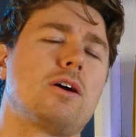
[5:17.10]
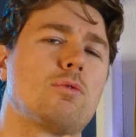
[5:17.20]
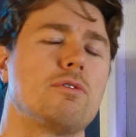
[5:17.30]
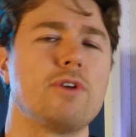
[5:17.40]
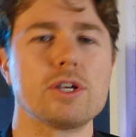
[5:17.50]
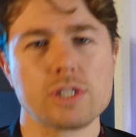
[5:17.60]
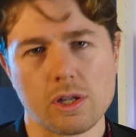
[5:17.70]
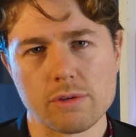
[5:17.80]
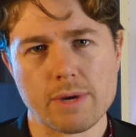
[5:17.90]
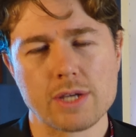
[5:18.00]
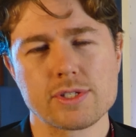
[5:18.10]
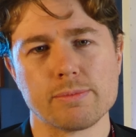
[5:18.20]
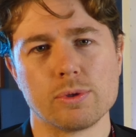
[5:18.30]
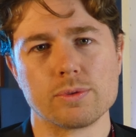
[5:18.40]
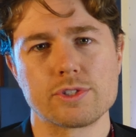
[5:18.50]
reverse Holo Master
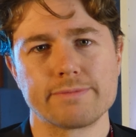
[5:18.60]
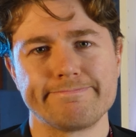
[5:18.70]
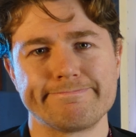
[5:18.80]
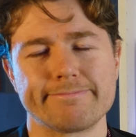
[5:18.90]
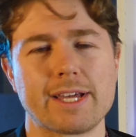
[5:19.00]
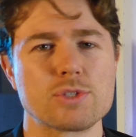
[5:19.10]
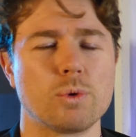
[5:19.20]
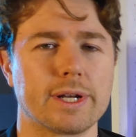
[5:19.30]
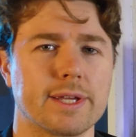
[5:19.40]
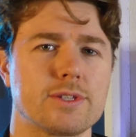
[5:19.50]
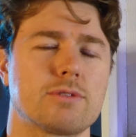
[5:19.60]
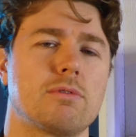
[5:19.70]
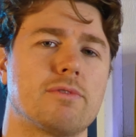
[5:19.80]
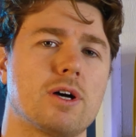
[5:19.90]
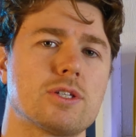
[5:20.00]
Balls. That's what it is.
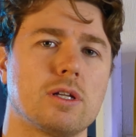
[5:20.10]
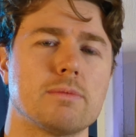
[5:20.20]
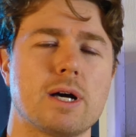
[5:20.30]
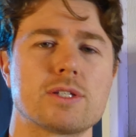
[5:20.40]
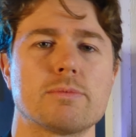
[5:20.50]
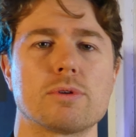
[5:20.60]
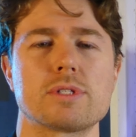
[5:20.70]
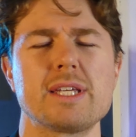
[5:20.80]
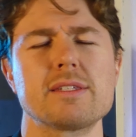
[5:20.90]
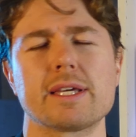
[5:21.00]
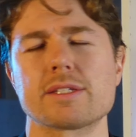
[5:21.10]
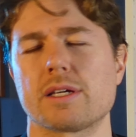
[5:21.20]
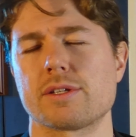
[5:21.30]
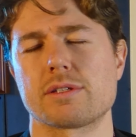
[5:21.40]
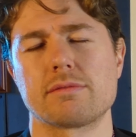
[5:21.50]
Reverse Holo Master Balls. These things are
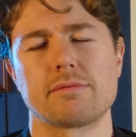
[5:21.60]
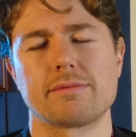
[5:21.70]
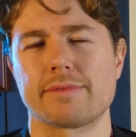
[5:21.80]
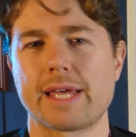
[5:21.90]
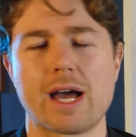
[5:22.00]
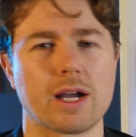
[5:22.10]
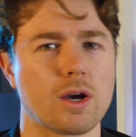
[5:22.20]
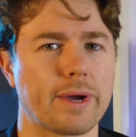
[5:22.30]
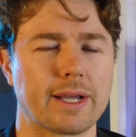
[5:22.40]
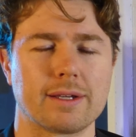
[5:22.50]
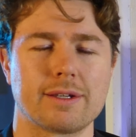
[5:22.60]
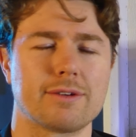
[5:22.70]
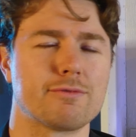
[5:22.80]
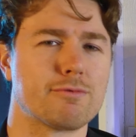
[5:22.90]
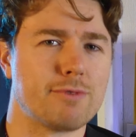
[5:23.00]
just, they are going
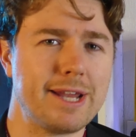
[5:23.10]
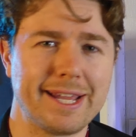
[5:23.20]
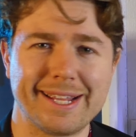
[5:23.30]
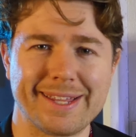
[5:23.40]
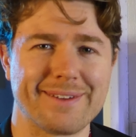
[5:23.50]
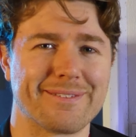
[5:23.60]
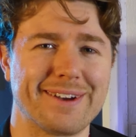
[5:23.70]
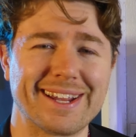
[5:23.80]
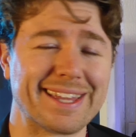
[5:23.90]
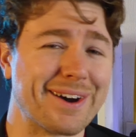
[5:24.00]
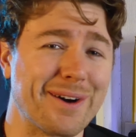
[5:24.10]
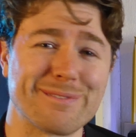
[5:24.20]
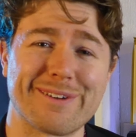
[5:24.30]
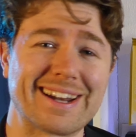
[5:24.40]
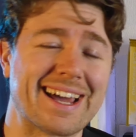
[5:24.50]
really, really
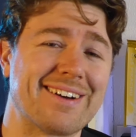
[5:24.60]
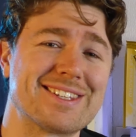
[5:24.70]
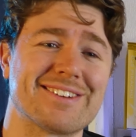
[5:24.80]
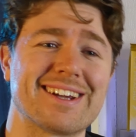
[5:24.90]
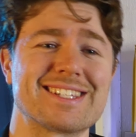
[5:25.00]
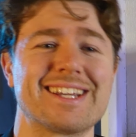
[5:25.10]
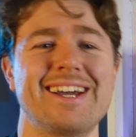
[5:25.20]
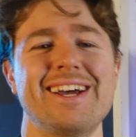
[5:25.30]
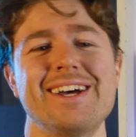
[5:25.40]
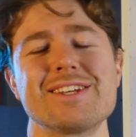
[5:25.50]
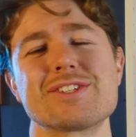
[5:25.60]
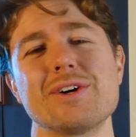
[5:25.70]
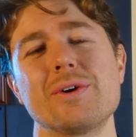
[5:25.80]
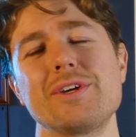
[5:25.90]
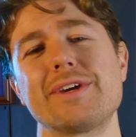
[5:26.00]
off right now. It's crazy.
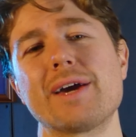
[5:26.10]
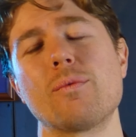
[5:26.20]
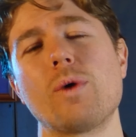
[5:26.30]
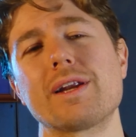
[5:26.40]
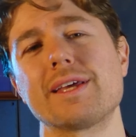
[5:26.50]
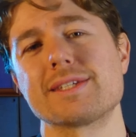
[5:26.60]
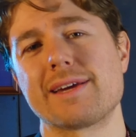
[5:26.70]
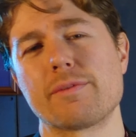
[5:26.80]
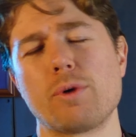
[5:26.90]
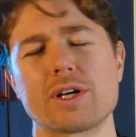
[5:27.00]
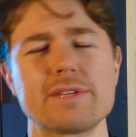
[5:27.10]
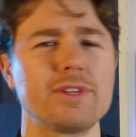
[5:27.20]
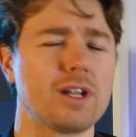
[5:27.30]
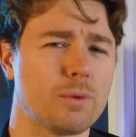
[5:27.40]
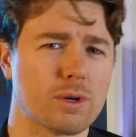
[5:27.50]
So you get one of these in every box. If you
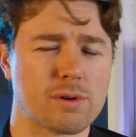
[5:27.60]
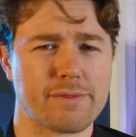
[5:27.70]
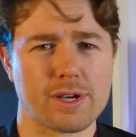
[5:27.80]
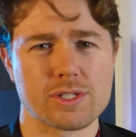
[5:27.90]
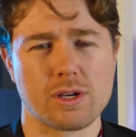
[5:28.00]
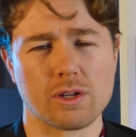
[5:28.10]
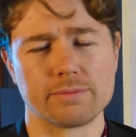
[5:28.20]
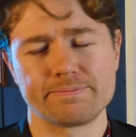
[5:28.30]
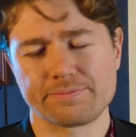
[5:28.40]
don't know what a reverse Holo